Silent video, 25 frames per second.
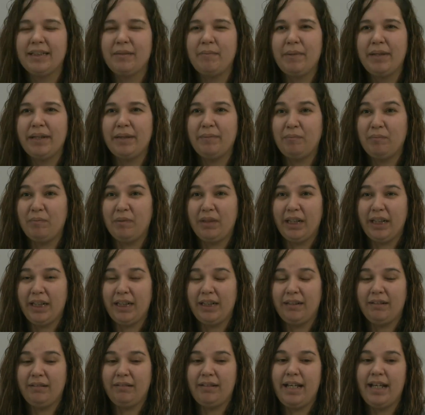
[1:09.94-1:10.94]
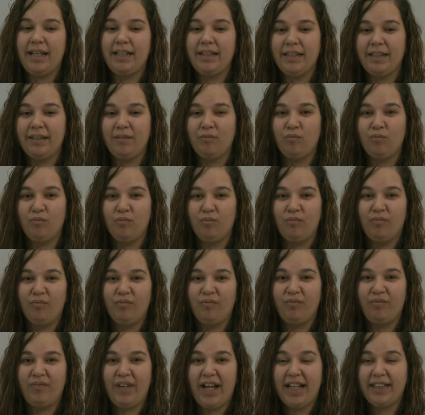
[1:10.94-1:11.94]
disciplined, like ended
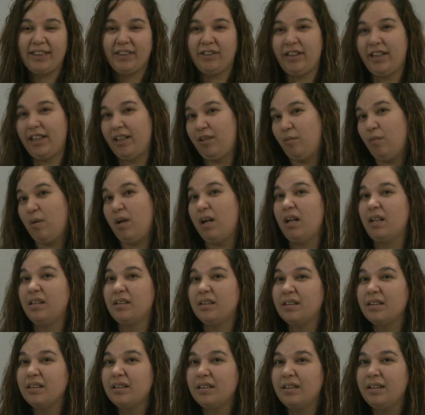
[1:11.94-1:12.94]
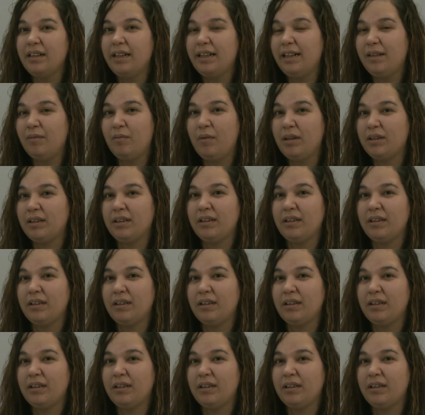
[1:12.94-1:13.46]
faster than it was, and it